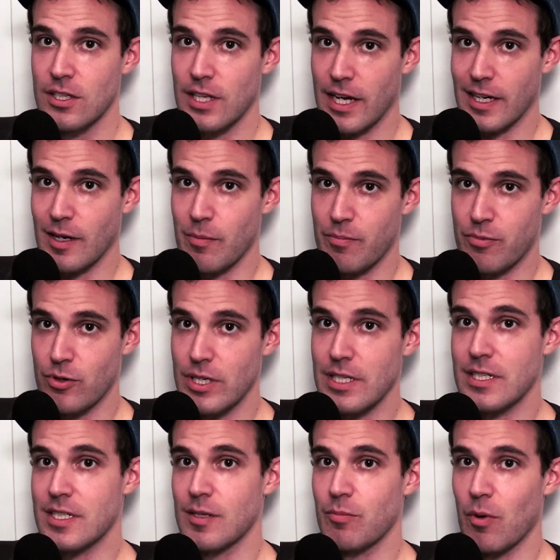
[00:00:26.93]
like a
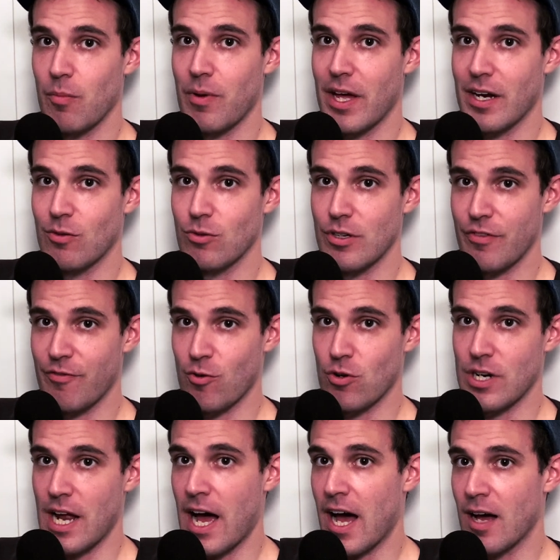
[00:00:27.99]
pretty simple pedal with
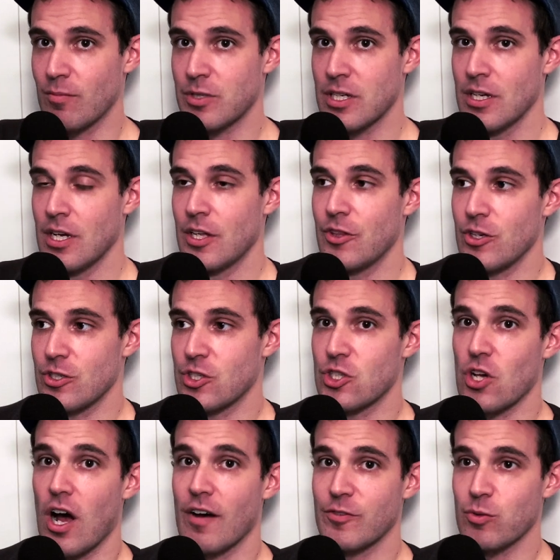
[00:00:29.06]
4 knobs, there's
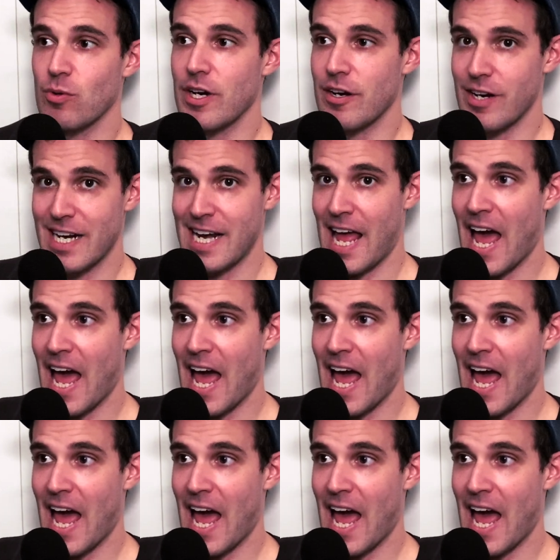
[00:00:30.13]
software and an